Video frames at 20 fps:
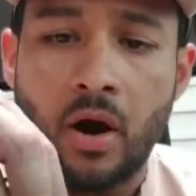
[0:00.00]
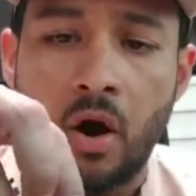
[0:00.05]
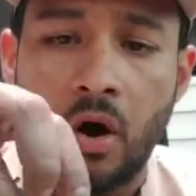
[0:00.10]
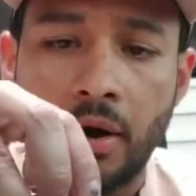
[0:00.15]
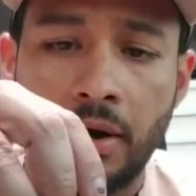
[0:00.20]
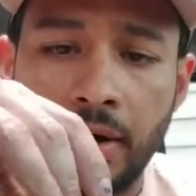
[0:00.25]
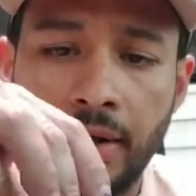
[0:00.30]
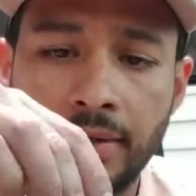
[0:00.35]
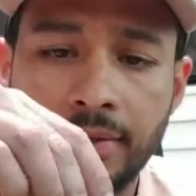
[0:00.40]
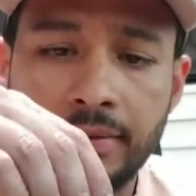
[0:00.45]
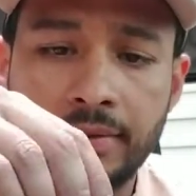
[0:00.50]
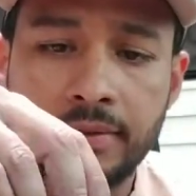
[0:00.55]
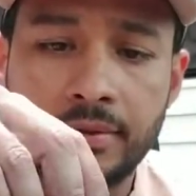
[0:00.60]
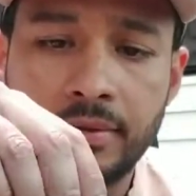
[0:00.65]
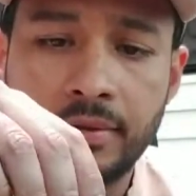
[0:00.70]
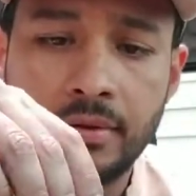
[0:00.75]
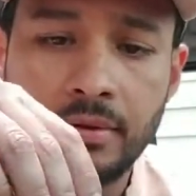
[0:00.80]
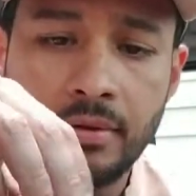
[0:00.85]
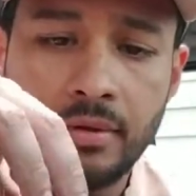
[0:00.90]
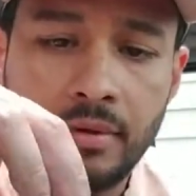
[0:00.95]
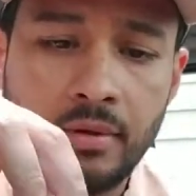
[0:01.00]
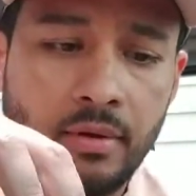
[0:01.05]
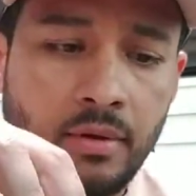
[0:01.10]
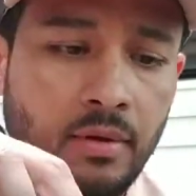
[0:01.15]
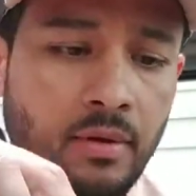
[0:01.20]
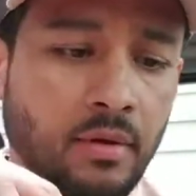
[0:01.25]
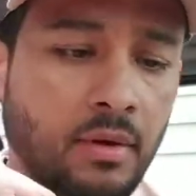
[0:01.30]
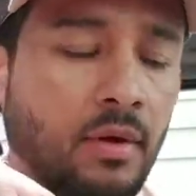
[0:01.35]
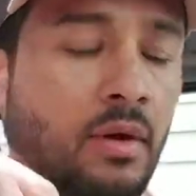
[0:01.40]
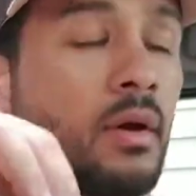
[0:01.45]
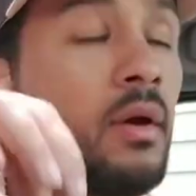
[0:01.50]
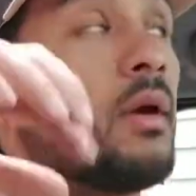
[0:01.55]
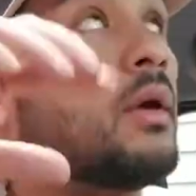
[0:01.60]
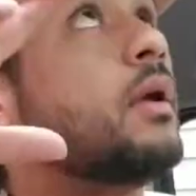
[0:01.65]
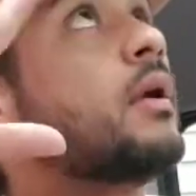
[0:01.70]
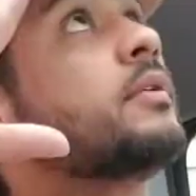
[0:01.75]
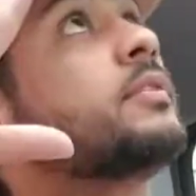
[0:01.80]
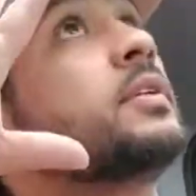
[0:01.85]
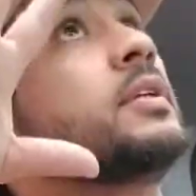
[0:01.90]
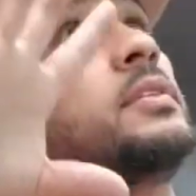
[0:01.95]
harness,
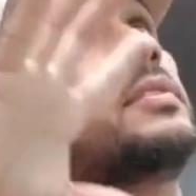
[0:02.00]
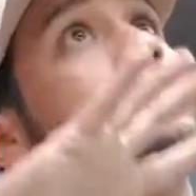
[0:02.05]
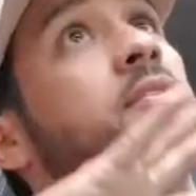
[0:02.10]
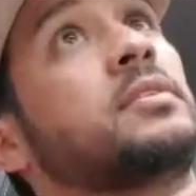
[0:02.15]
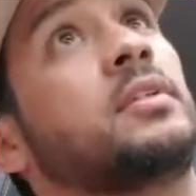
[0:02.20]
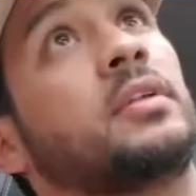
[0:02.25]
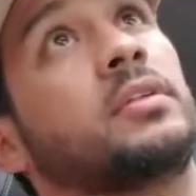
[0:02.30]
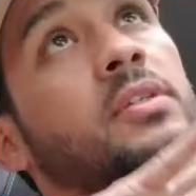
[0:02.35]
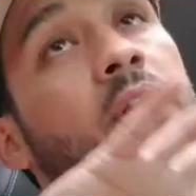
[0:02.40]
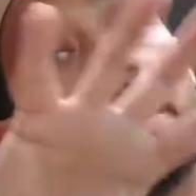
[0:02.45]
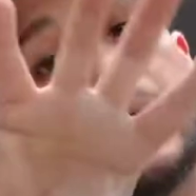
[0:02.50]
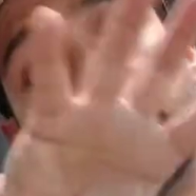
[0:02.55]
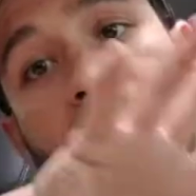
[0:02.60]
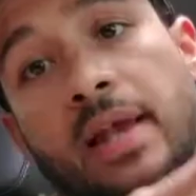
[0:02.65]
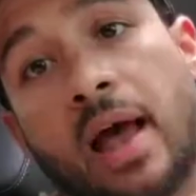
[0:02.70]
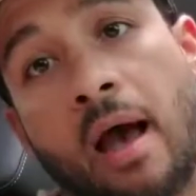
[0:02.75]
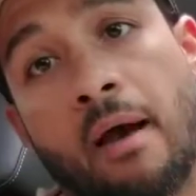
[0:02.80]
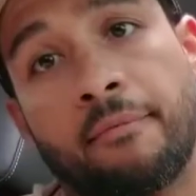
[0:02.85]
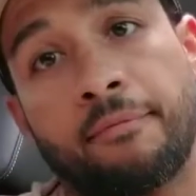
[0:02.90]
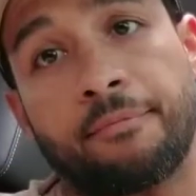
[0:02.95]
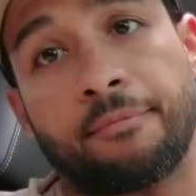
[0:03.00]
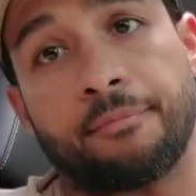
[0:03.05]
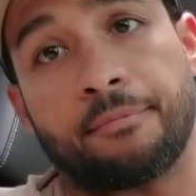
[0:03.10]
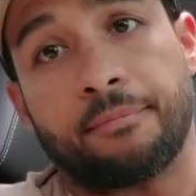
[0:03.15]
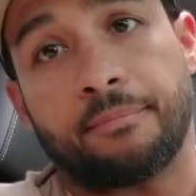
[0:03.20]
since these lights have,